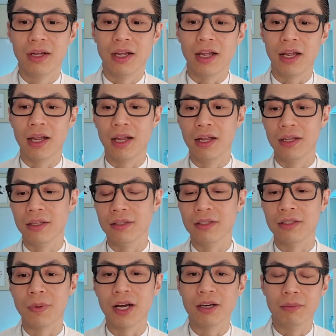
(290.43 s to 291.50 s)
And
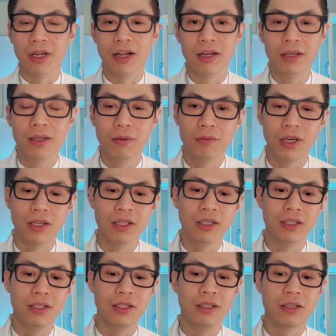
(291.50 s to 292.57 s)
Spider-Man, when
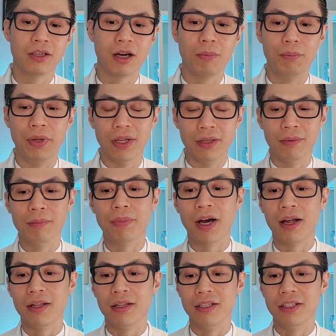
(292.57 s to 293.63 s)
he got bitten
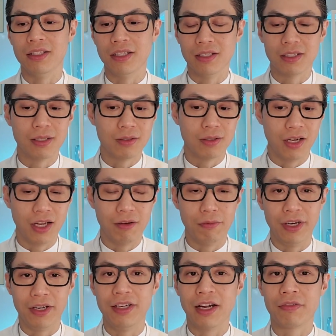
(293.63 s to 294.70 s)
by the
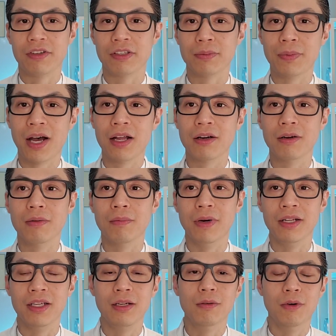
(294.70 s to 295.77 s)
radioactive spider,
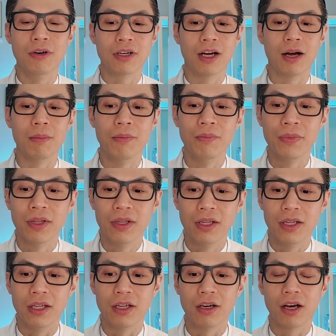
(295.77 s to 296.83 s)
when he woke up,
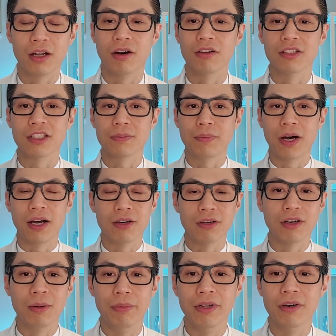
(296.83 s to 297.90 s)
he got all the spider
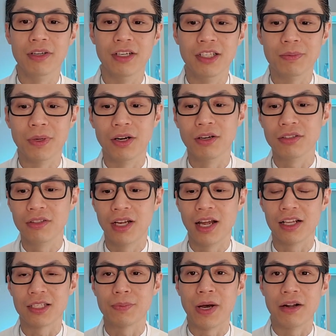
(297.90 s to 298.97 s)
abilities, but also
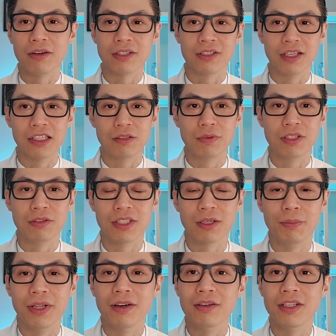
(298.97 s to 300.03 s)
had spider sense, which is
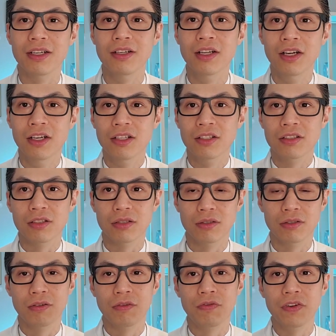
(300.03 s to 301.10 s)
ability
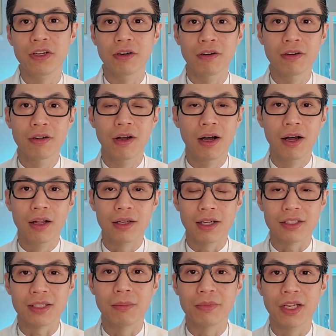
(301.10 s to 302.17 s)
to feel that
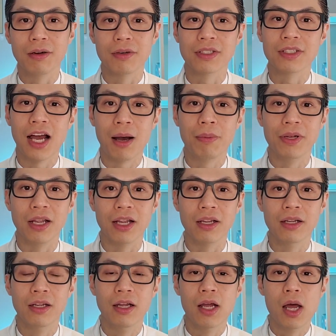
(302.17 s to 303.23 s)
something was
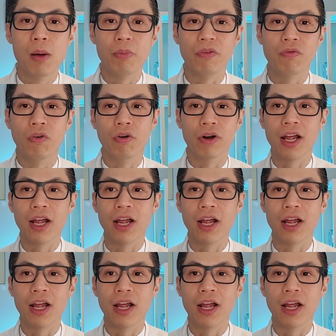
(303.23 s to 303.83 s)
happening before it